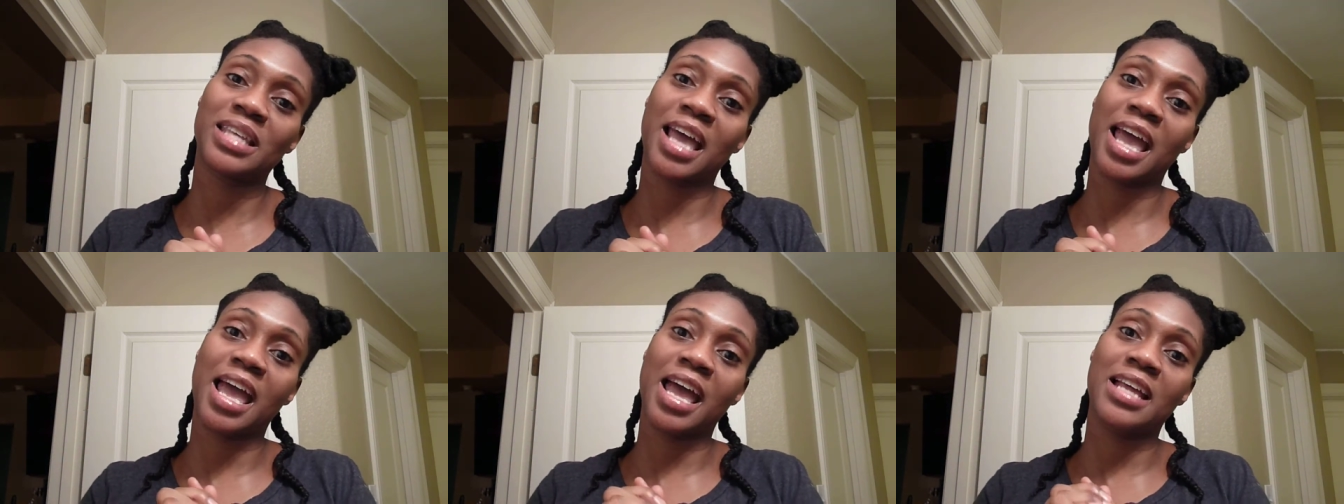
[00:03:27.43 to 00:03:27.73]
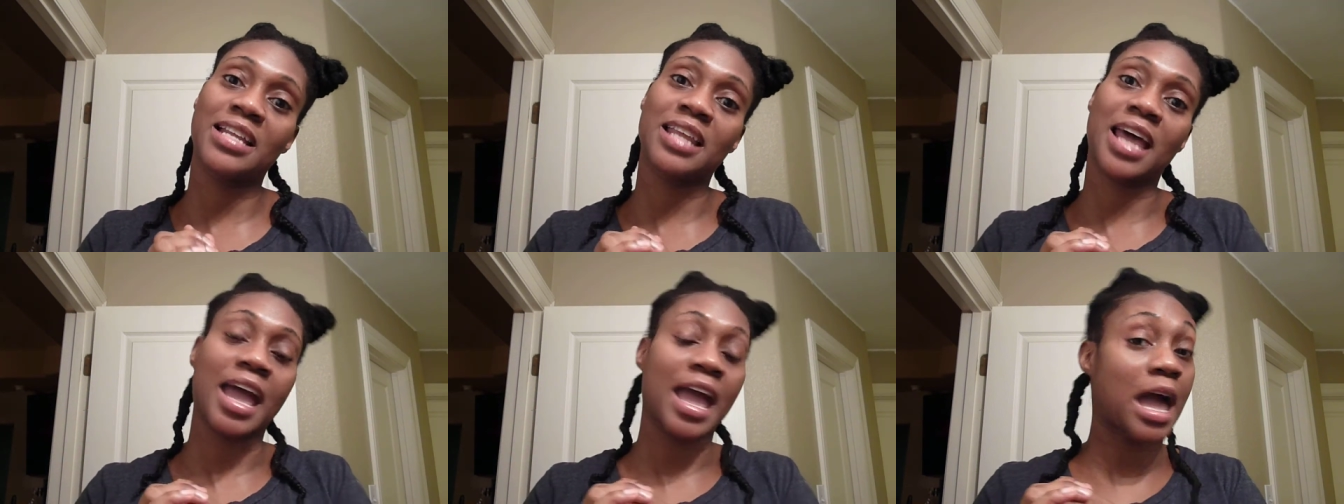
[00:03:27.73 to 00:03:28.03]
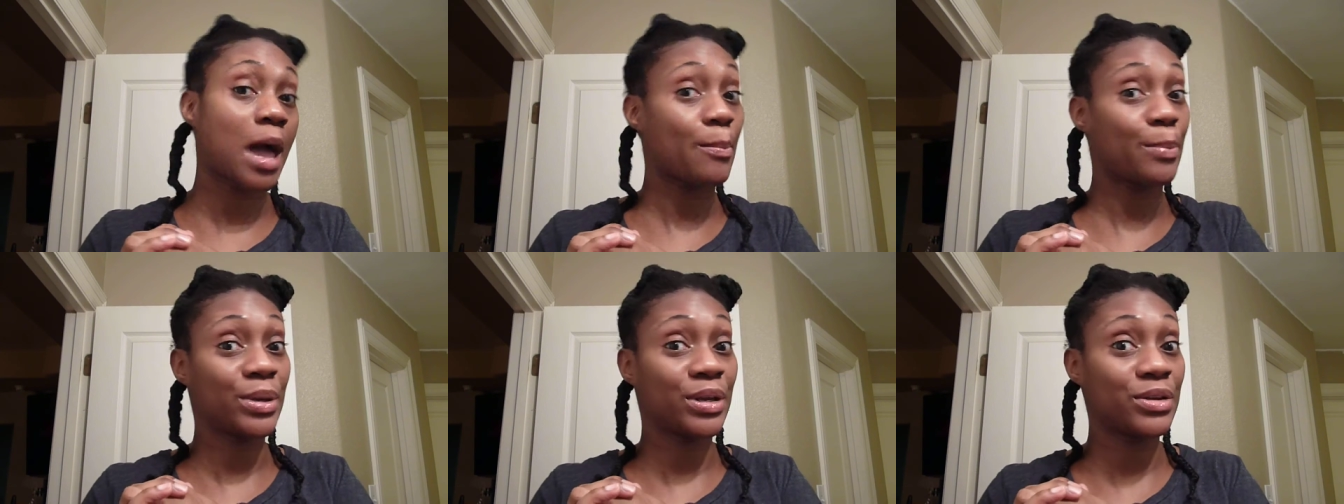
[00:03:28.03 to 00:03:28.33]
and a
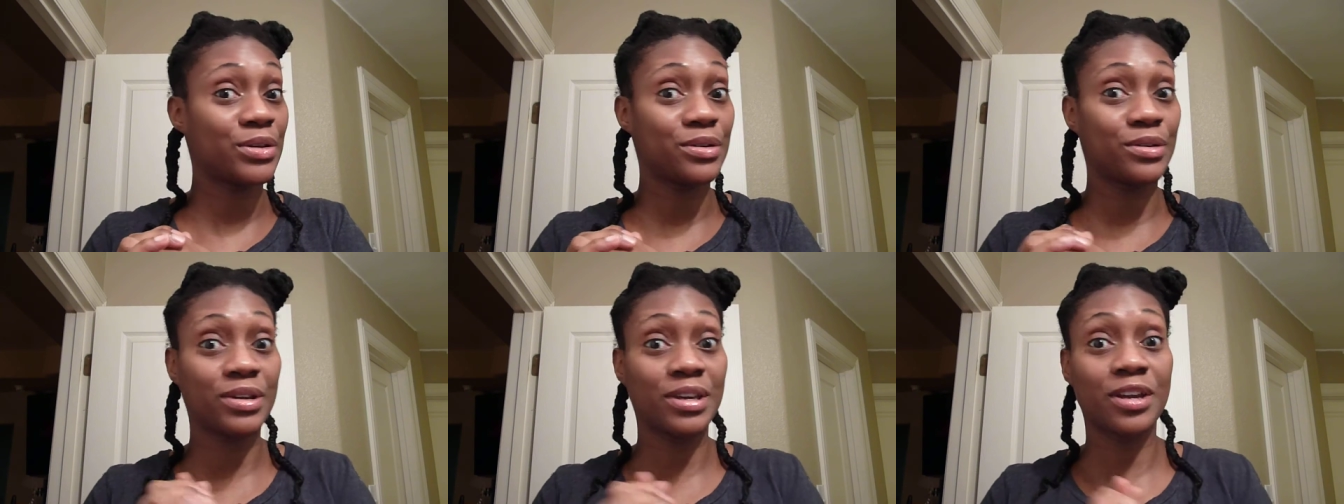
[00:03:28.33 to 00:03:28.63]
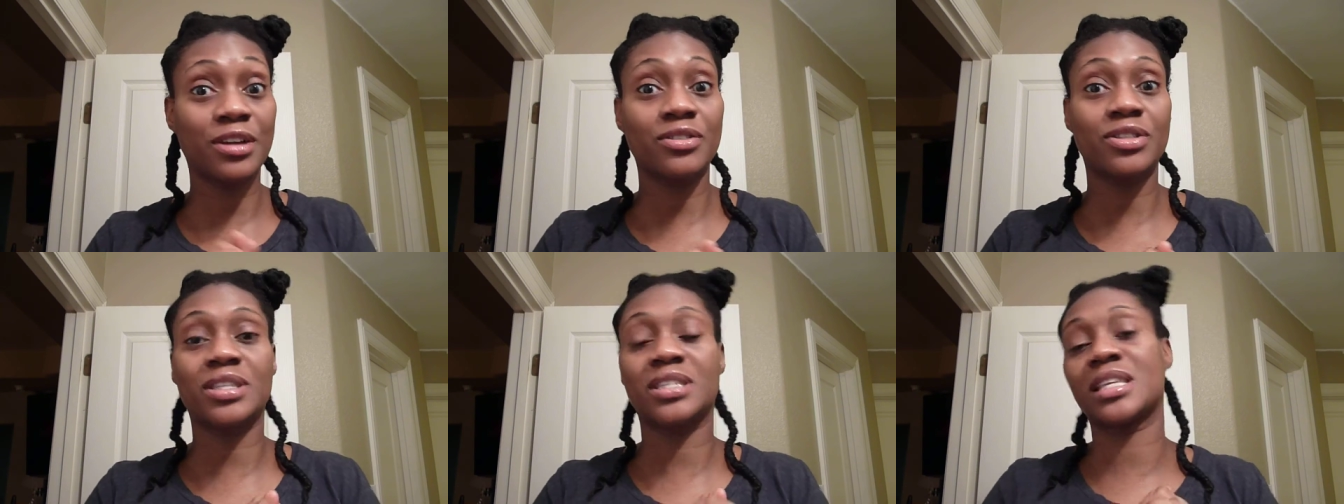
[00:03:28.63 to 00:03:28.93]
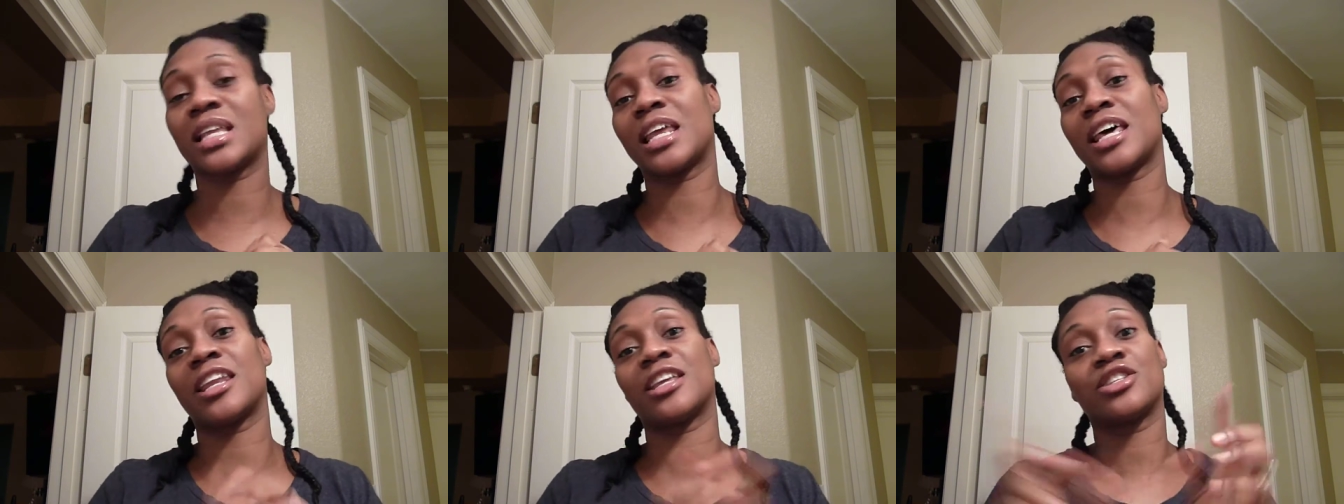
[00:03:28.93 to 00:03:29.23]
Happy New Year. This is
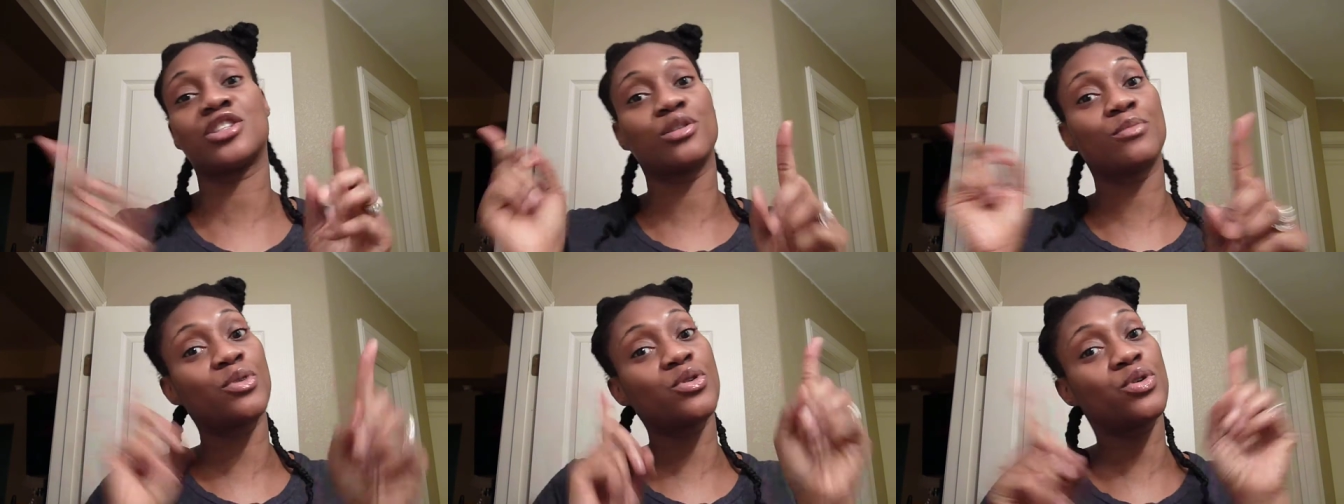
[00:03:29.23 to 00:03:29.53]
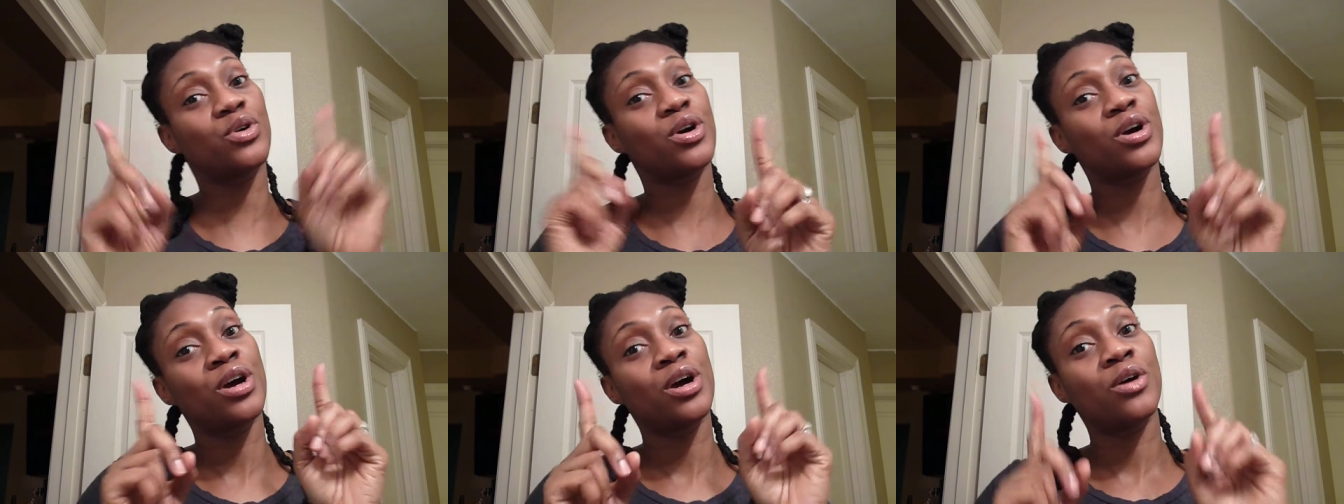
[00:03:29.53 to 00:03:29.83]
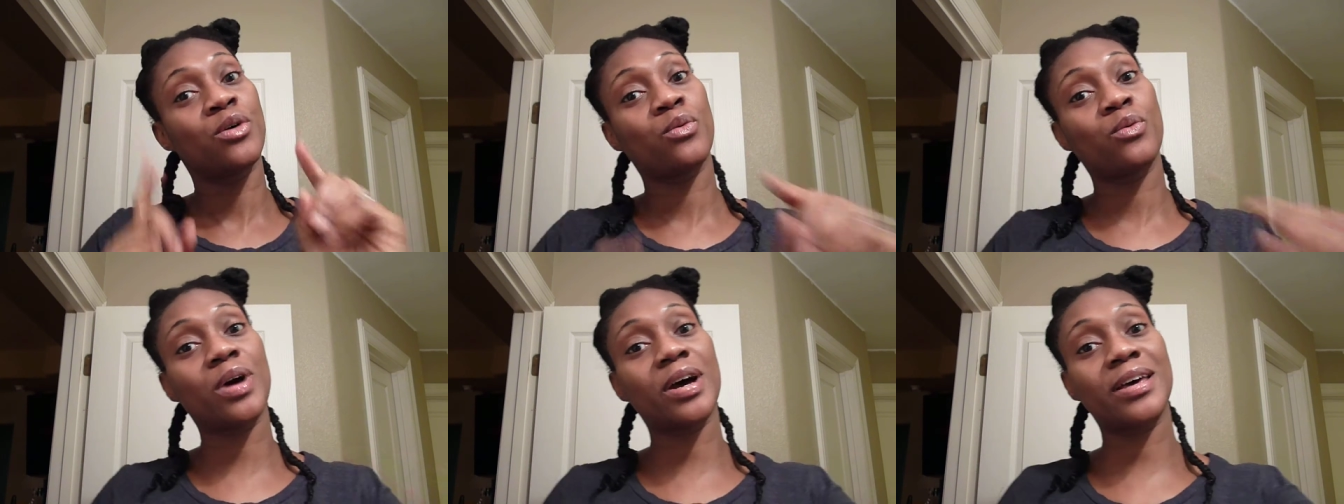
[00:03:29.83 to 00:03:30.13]
Elena Tamuk.
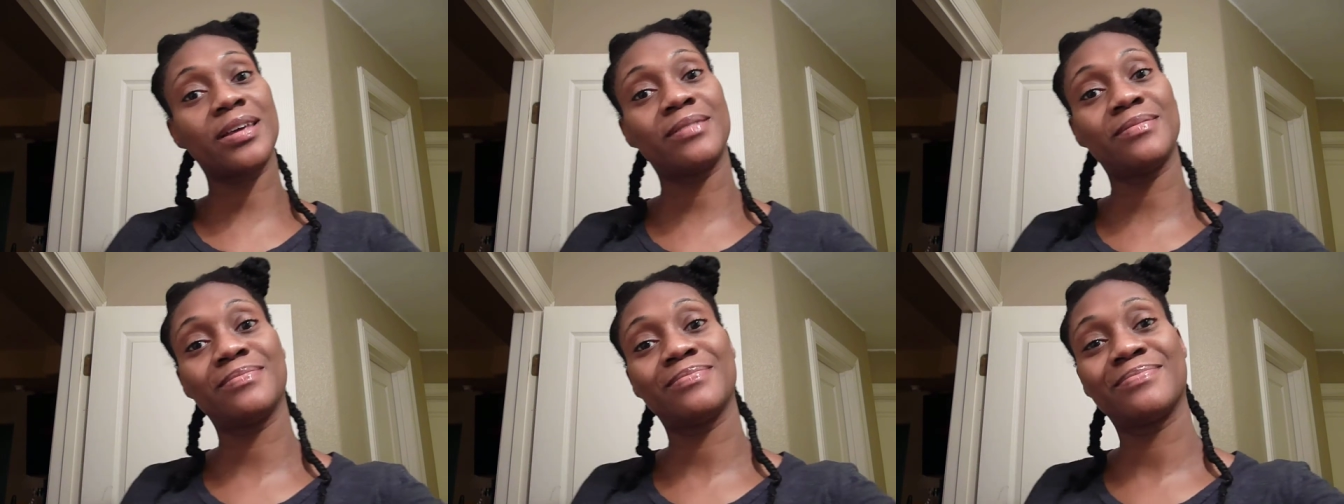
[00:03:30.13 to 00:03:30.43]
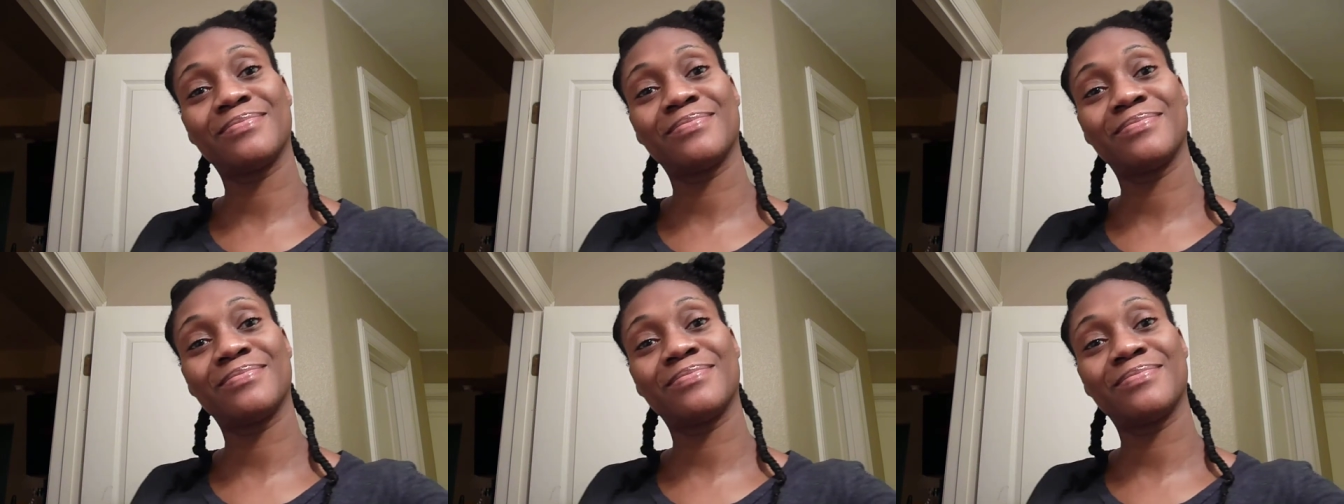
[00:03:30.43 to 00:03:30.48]
One.